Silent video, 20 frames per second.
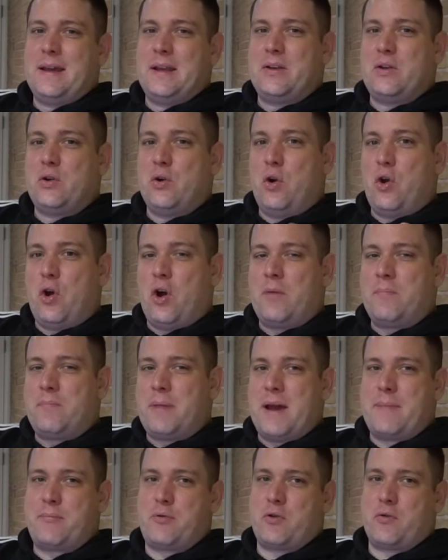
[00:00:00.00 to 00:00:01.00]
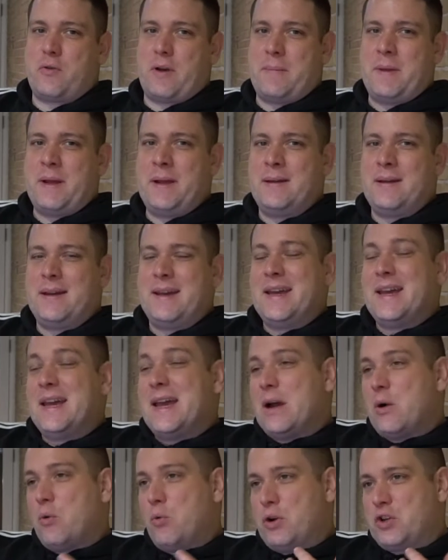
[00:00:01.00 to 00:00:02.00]
to learn pair programming,
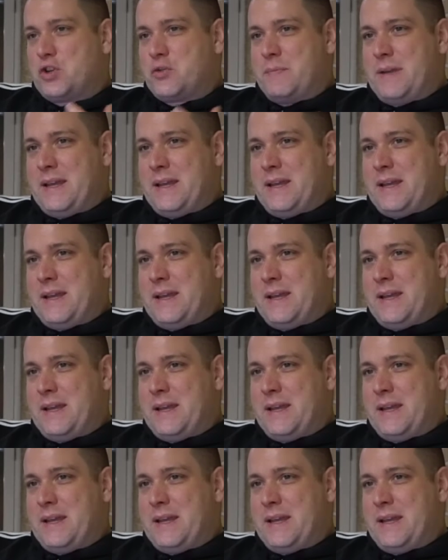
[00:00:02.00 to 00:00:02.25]
which